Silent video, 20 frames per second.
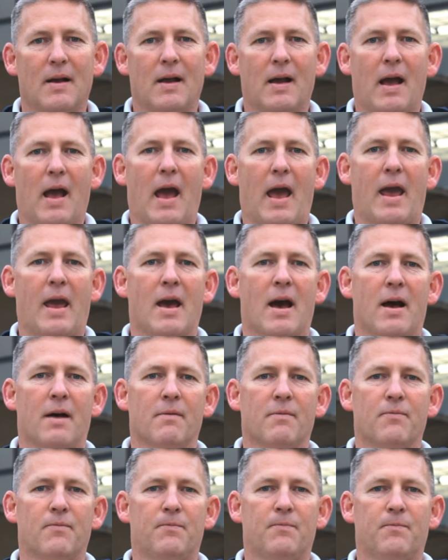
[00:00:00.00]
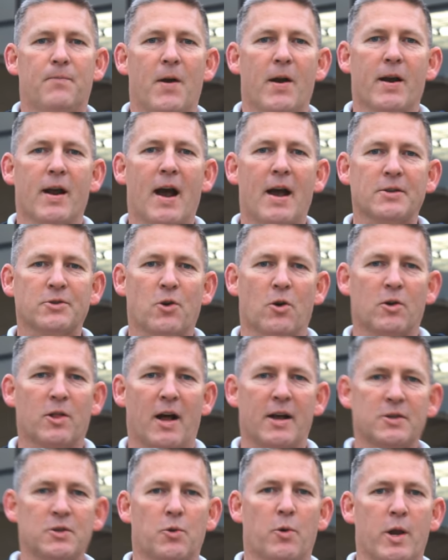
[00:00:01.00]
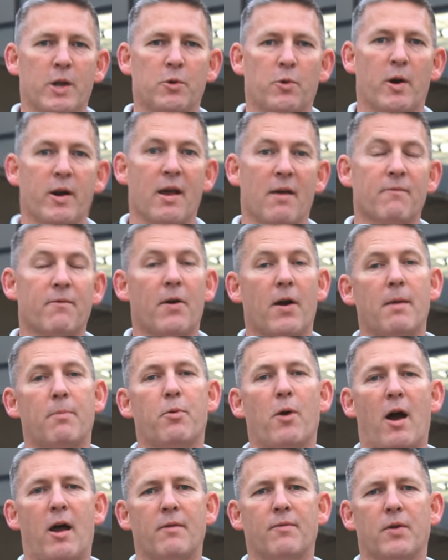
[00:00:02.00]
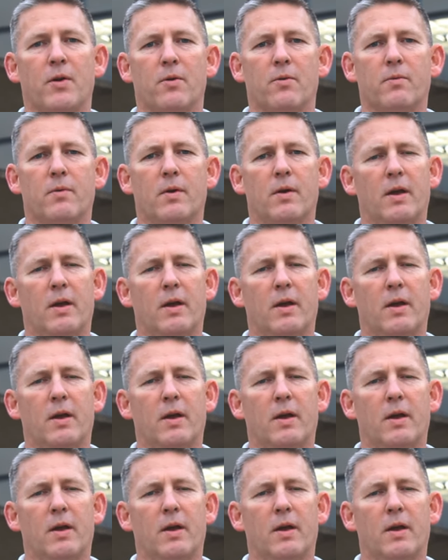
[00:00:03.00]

Hey, Bearden High School Class 2020, I'm very proud of you.